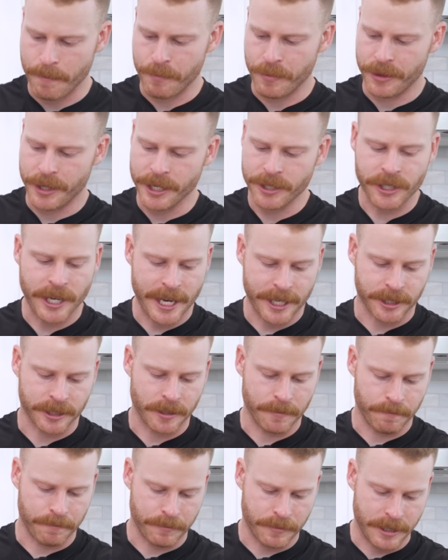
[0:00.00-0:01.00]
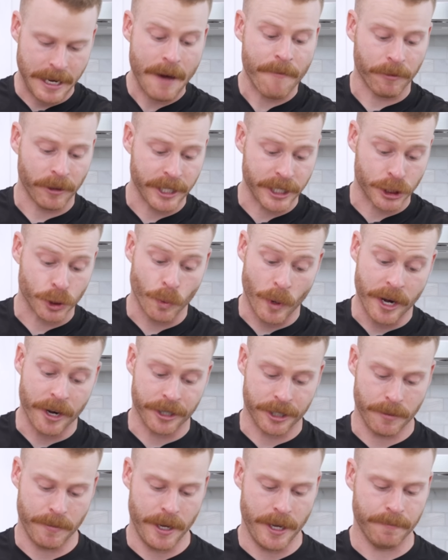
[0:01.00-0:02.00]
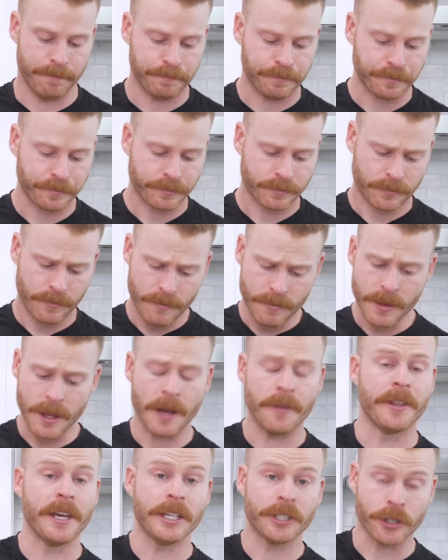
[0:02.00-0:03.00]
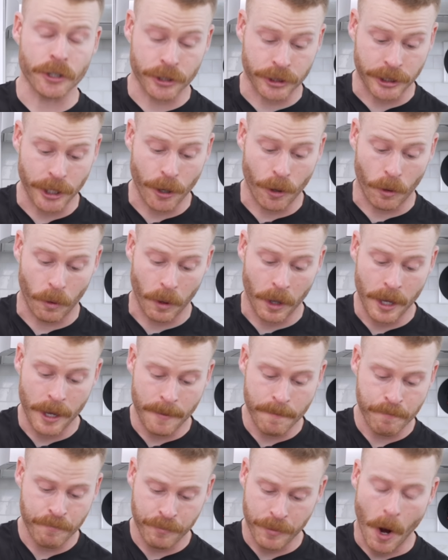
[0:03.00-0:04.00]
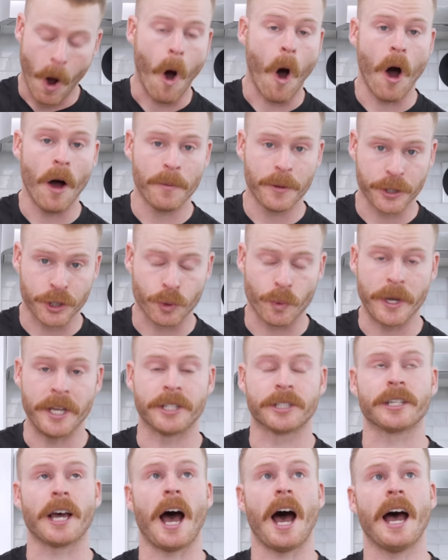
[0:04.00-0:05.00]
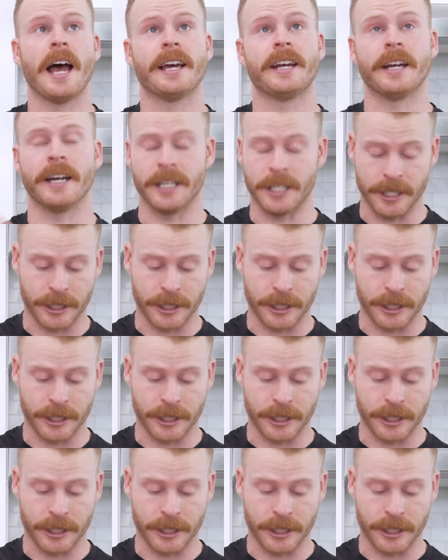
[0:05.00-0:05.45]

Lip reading: This tastes definitely sweeter to me. These are still on the sweet side,